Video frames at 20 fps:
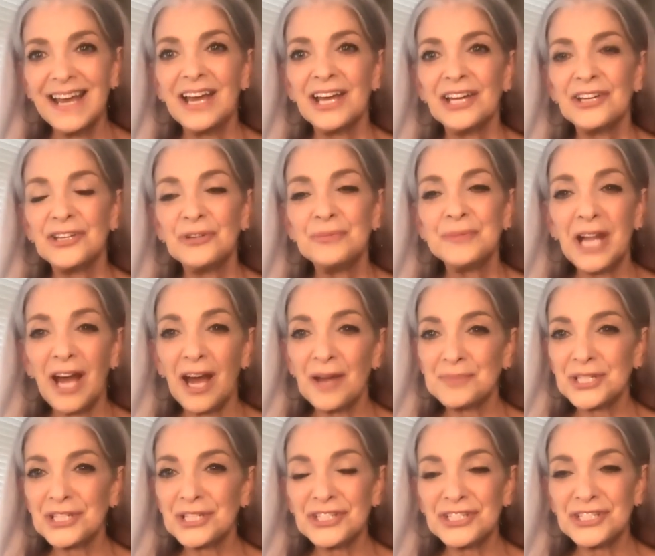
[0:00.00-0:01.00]
human
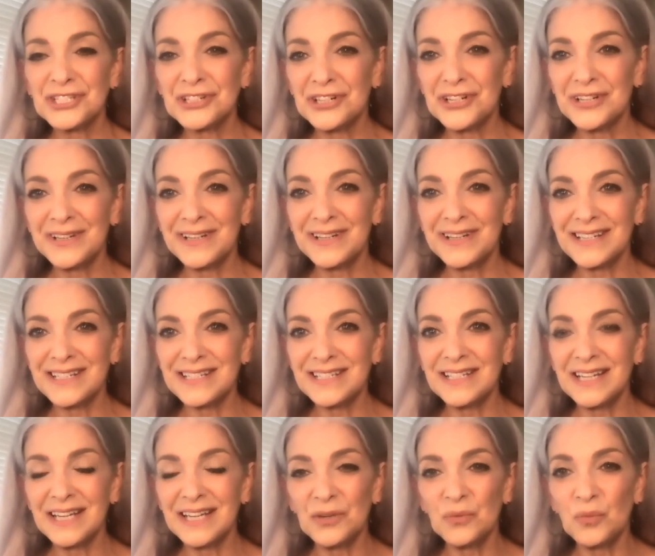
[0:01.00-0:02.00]
options started in
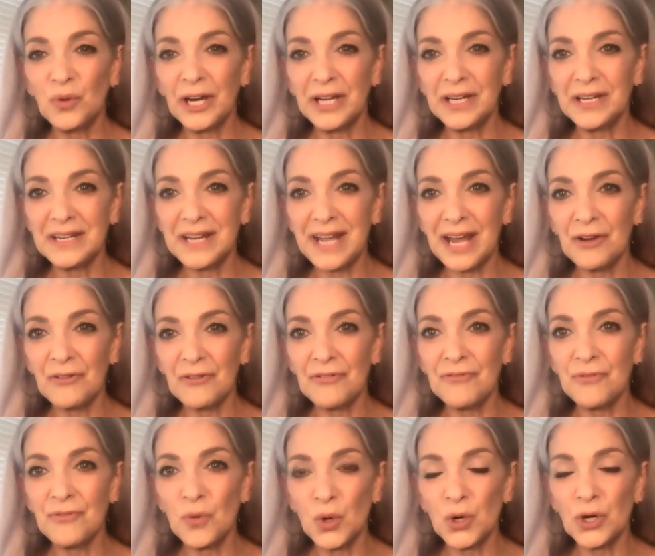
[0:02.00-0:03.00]
1981 and now
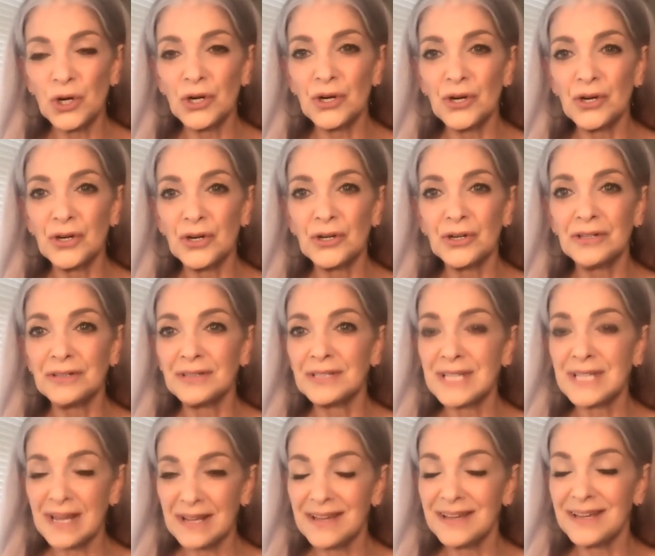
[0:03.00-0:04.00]
four
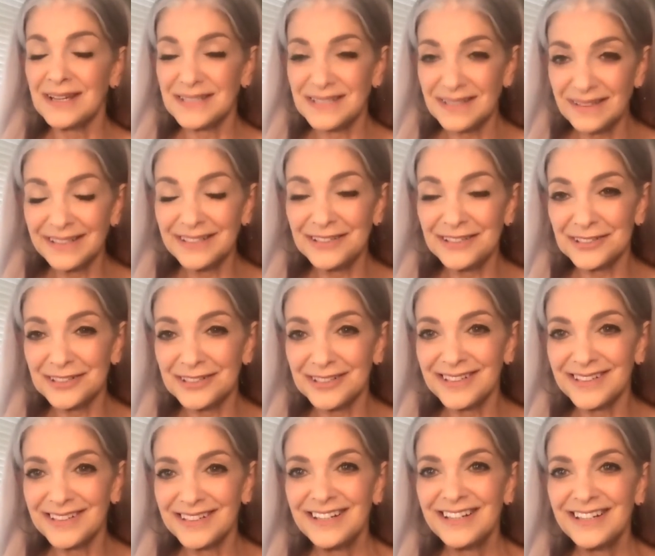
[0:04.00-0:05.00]
decades later
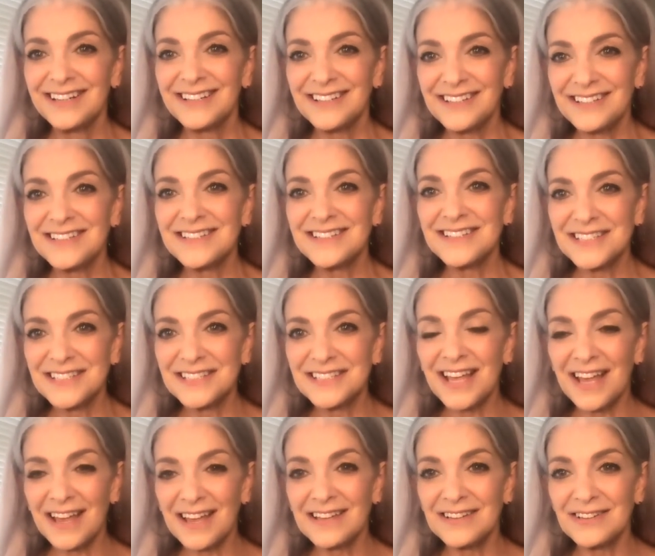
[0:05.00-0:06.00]
is
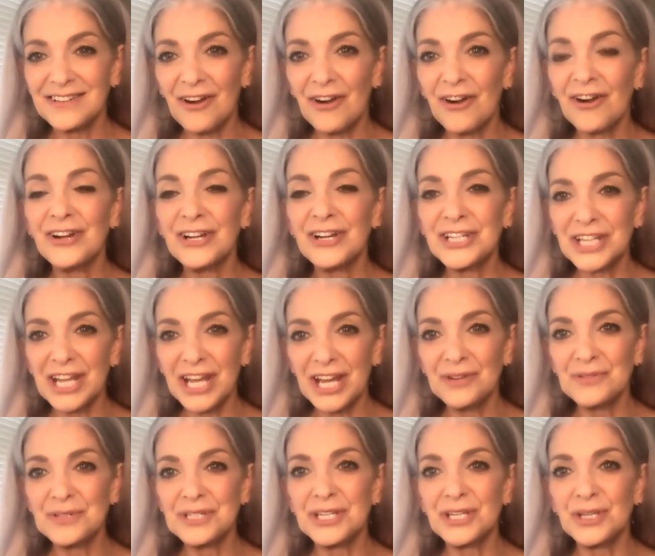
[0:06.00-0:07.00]
an Orange
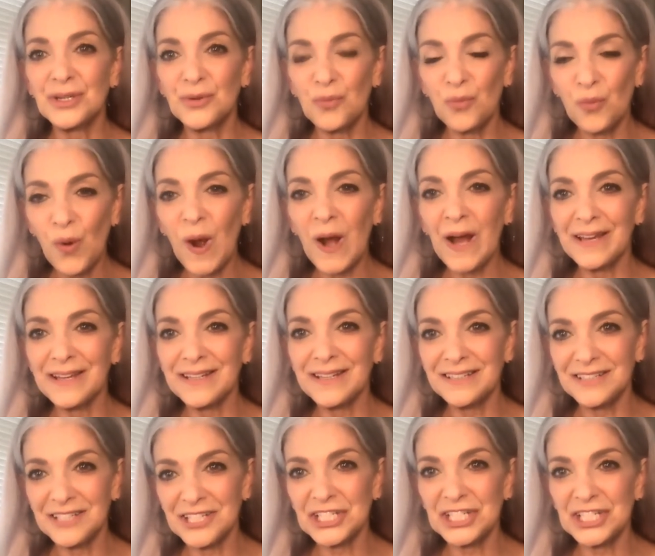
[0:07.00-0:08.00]
County wide
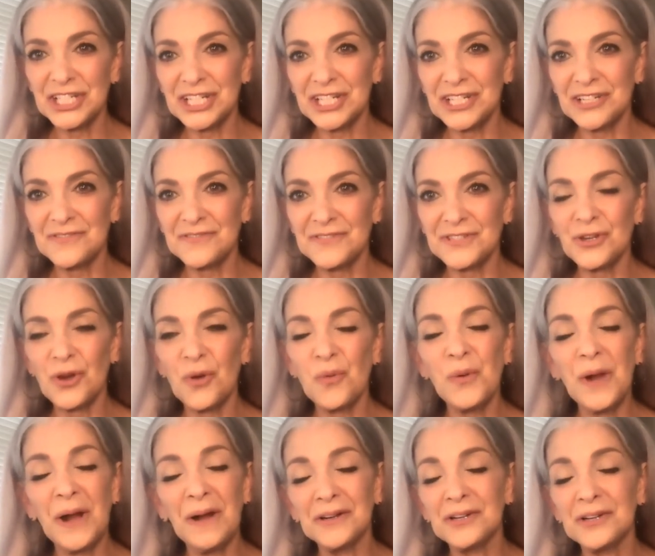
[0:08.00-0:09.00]
initiative. So
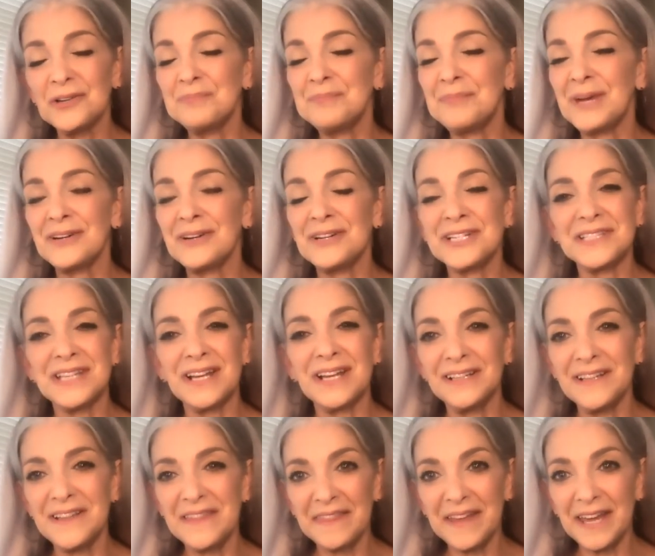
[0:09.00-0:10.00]
welcome,
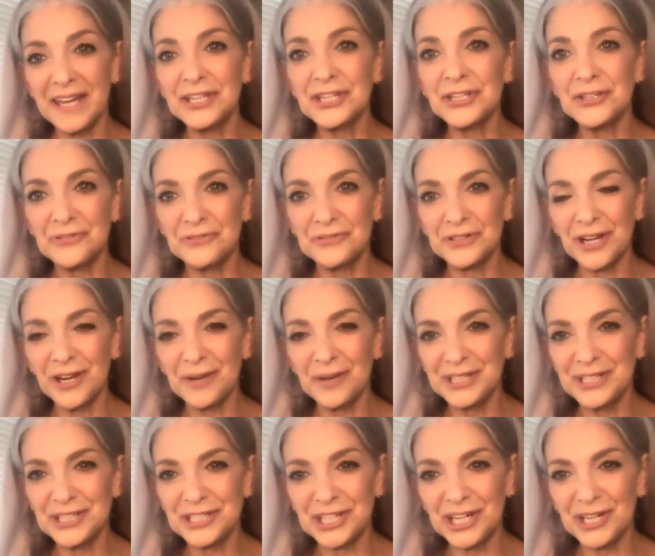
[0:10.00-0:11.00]
Maricela. Thank you for coming
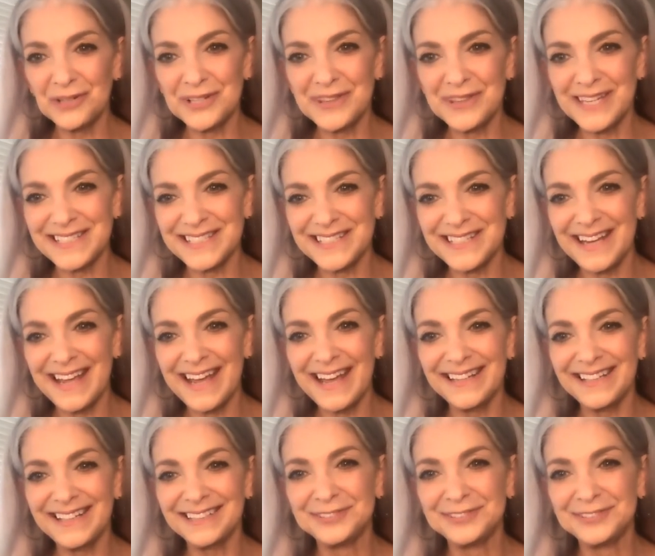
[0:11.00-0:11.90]
to share with us today.